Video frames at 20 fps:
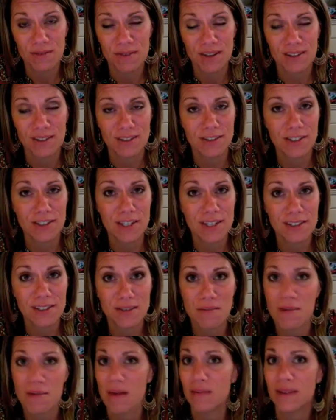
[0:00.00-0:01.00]
fact that she has
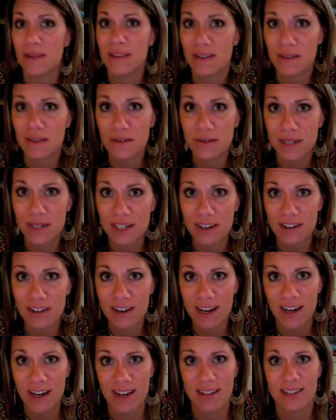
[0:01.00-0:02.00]
a mommy there holding her
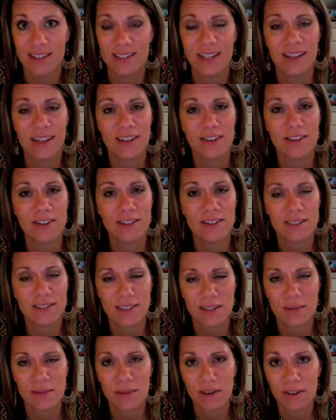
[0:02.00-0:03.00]
hand and telling her it's
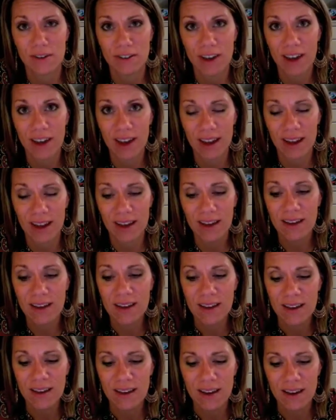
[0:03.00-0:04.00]
going to be okay,
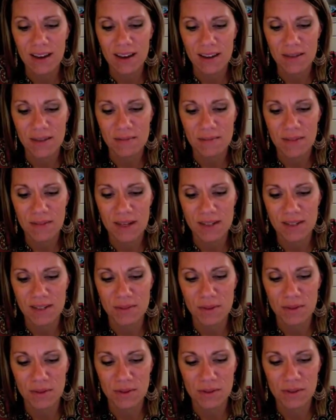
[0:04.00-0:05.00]
as
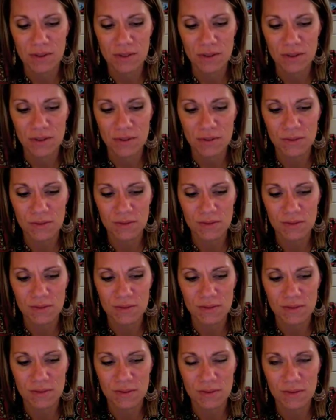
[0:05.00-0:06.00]
opposed to
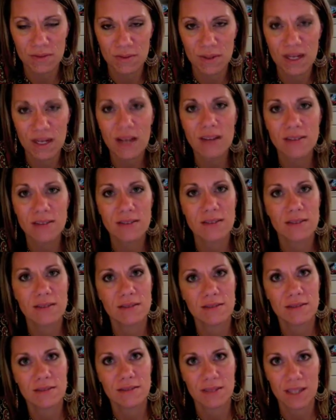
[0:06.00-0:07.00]
what else
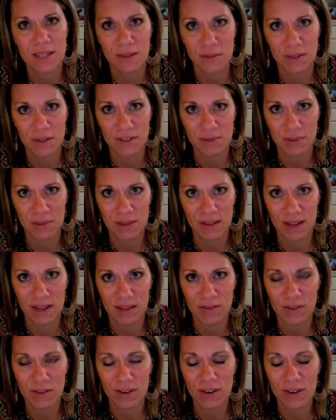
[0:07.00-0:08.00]
it would have been
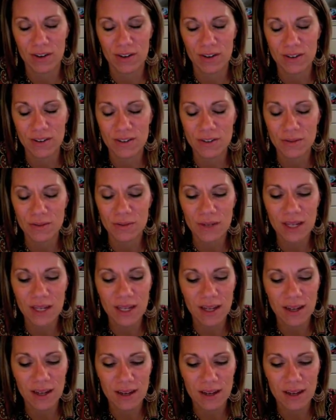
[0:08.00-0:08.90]
like for her. So we